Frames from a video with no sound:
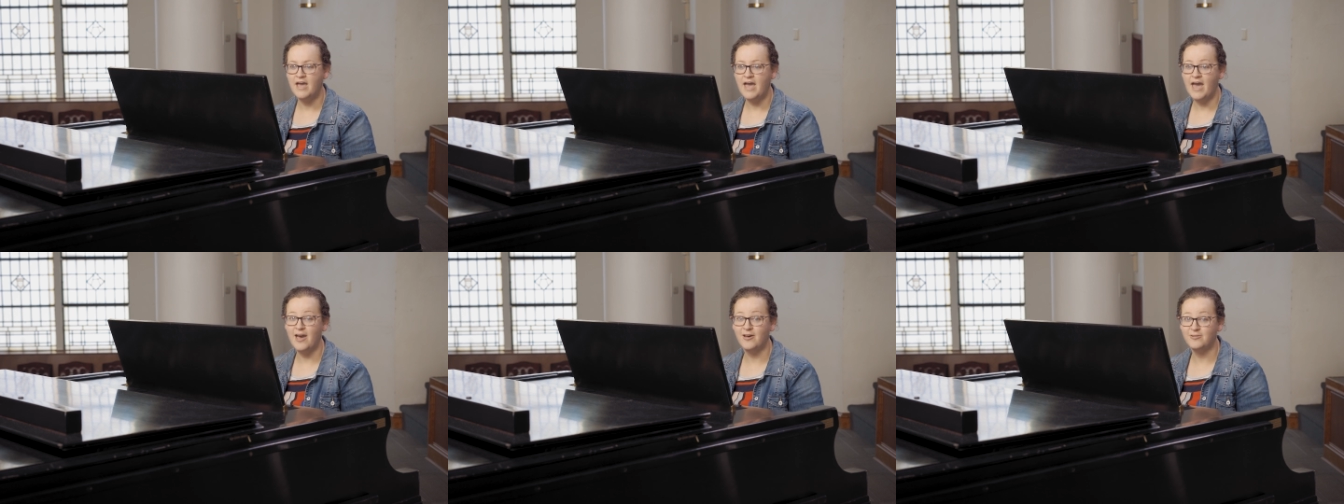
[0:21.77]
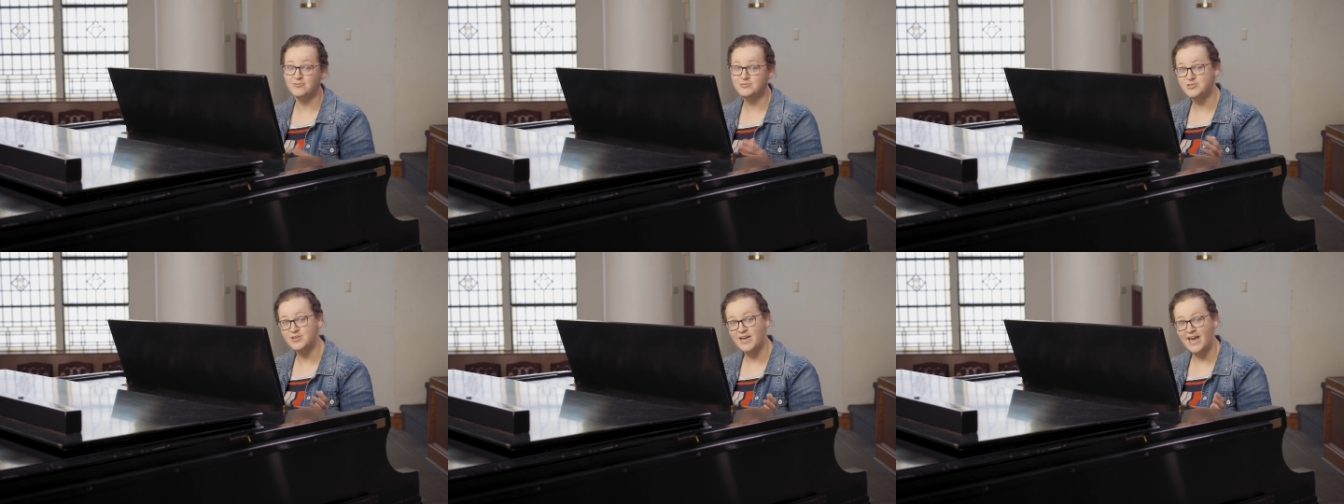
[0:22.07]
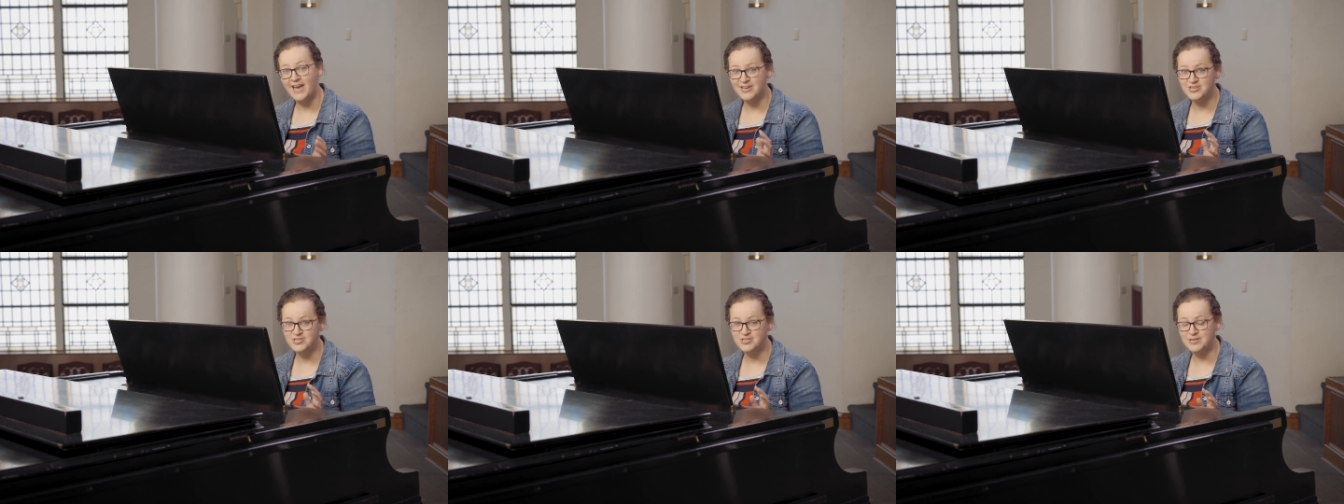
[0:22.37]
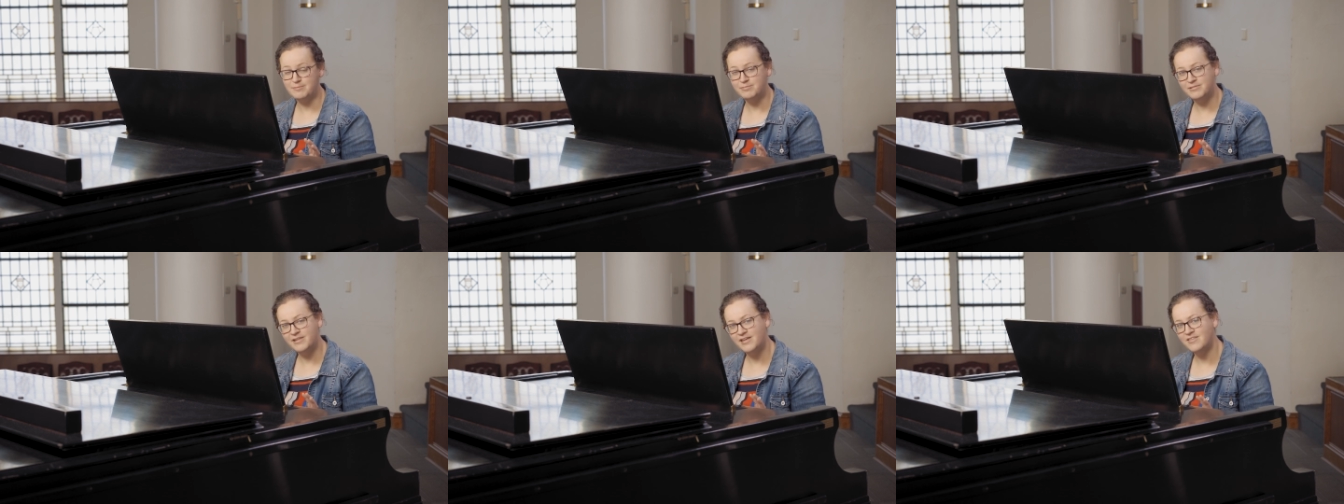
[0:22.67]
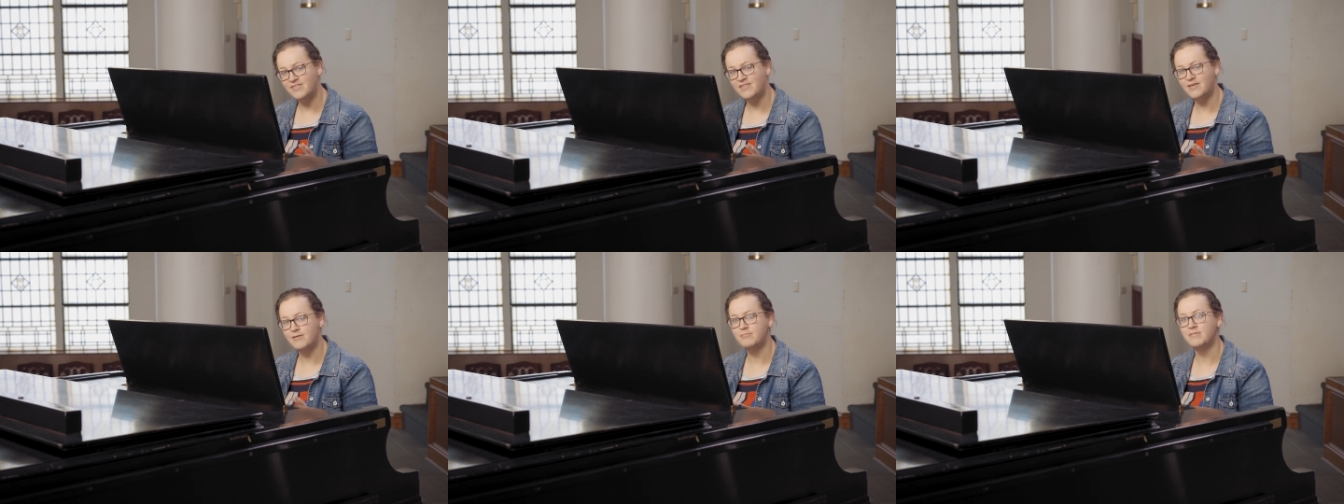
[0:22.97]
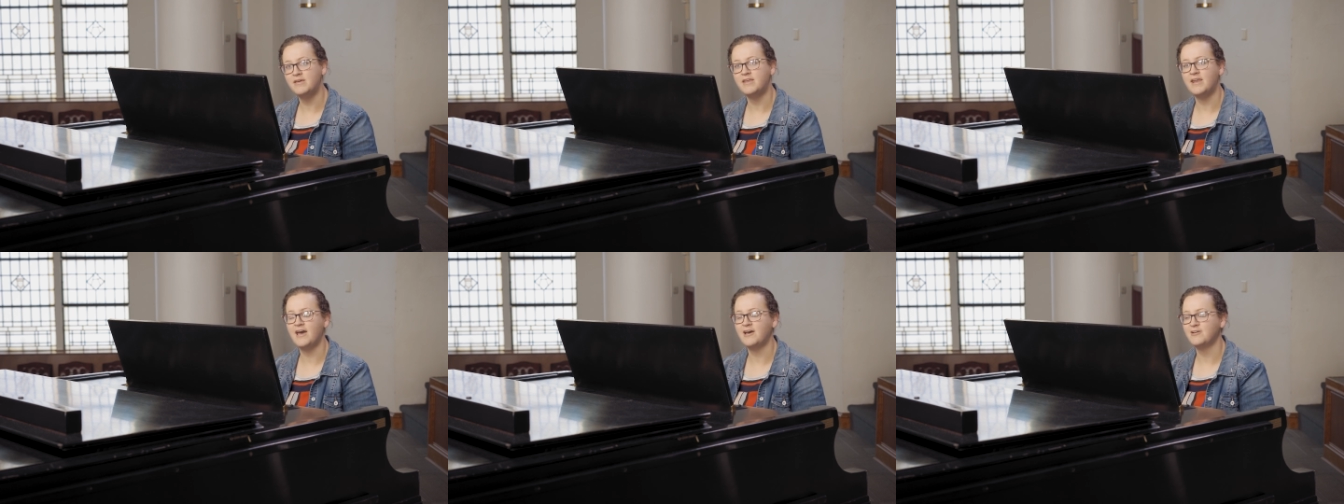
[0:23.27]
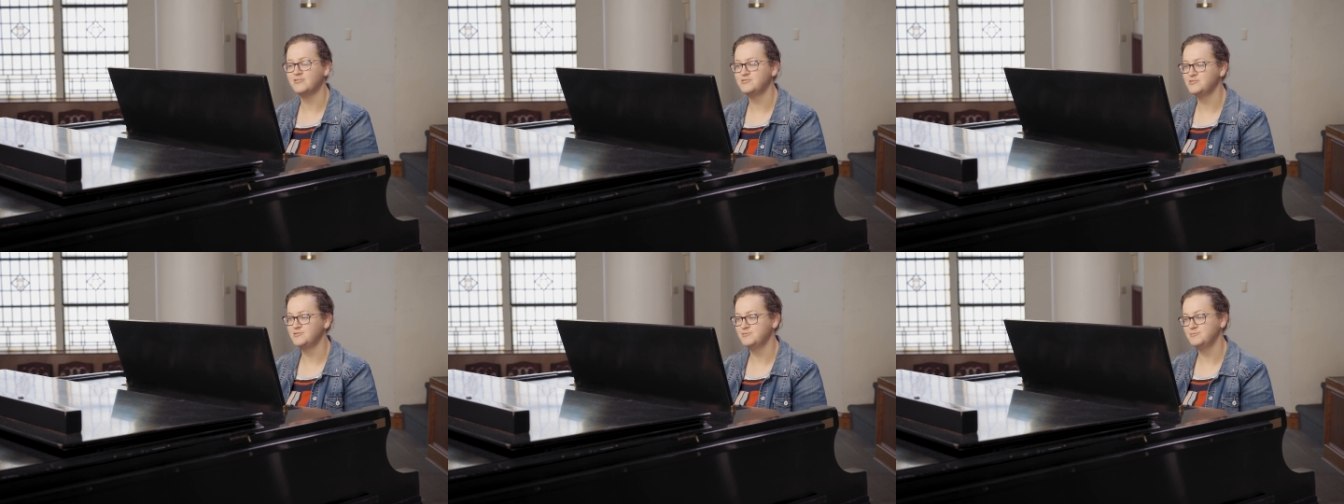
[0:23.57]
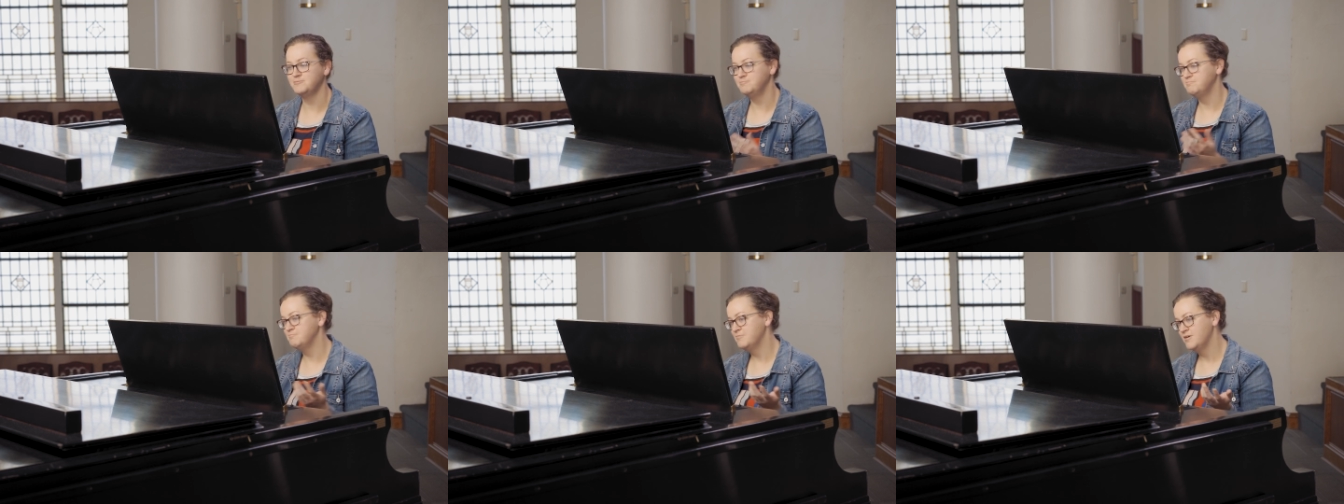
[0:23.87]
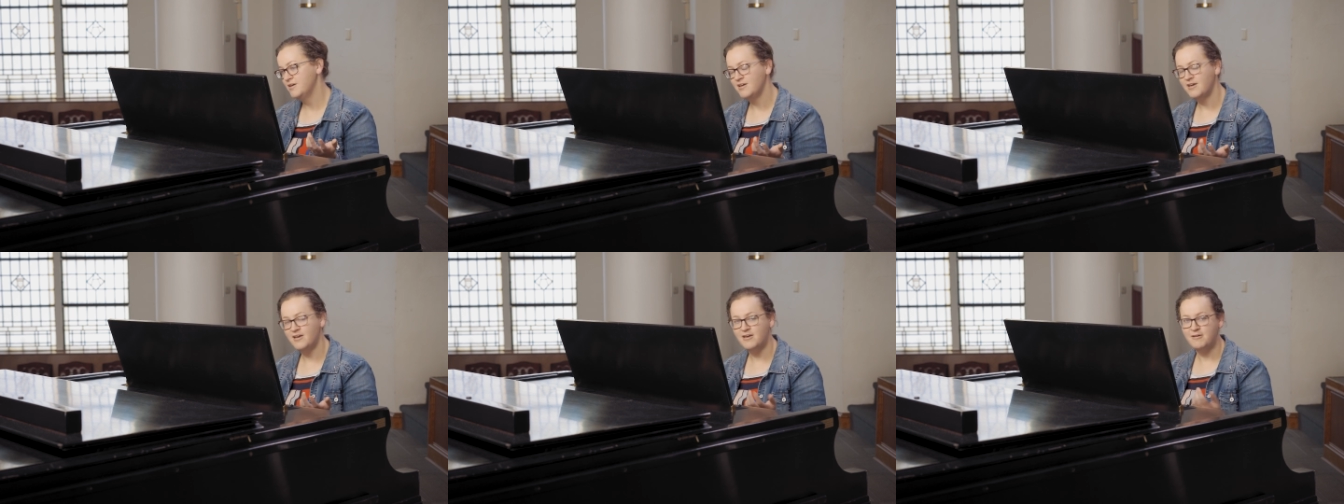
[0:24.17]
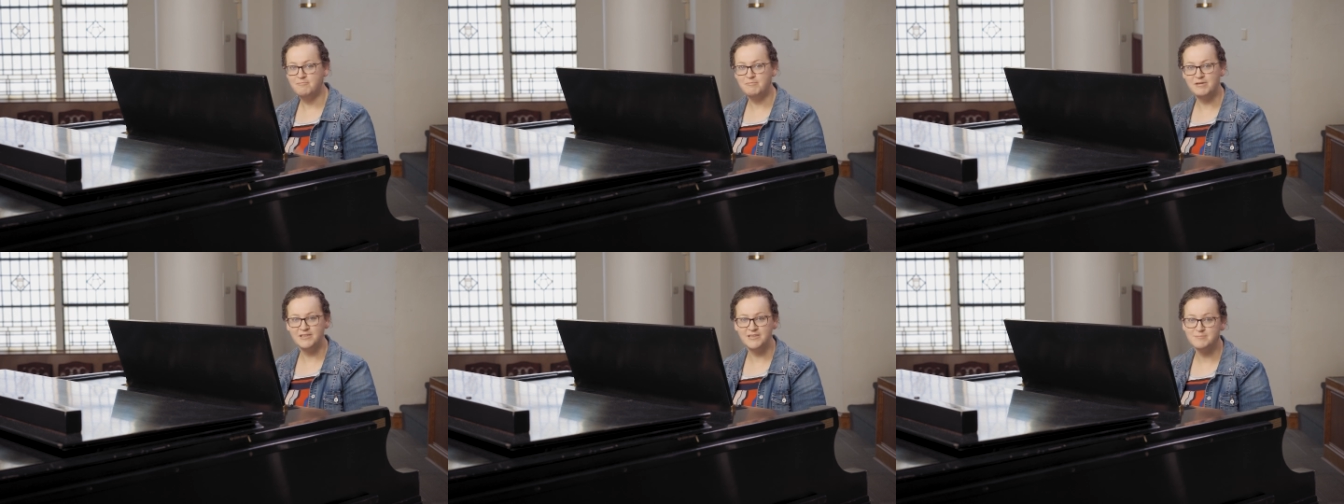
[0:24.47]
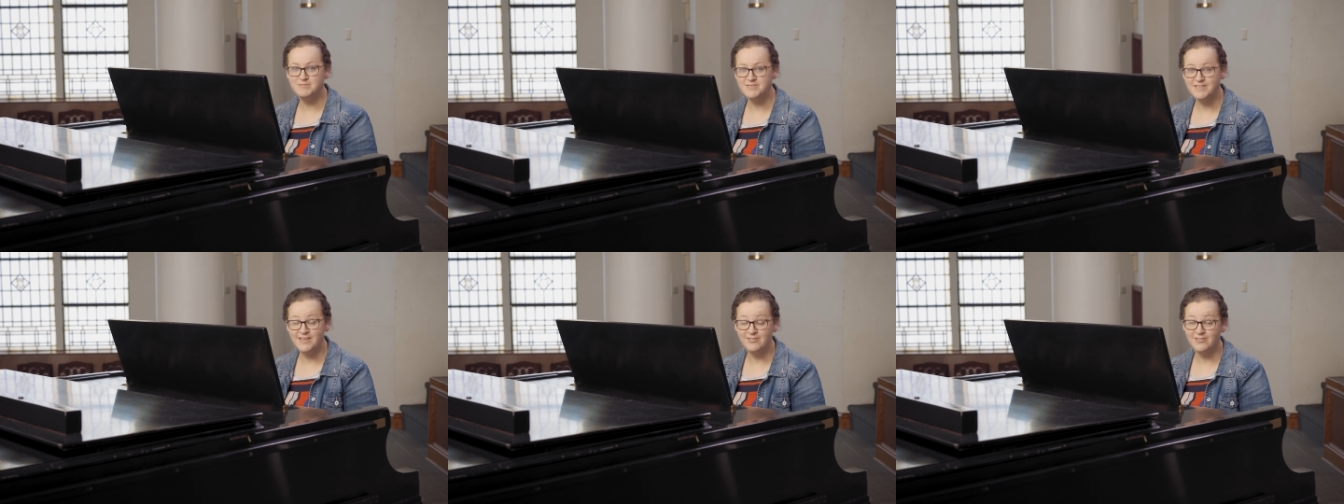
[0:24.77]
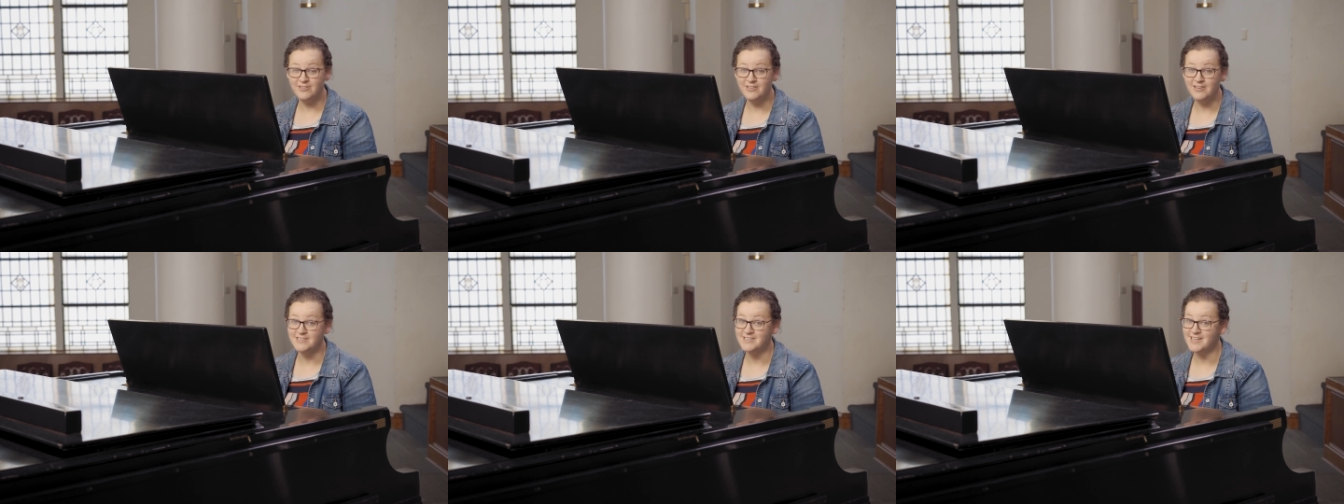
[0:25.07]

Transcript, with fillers: how to actually play them, and how to make them sound good.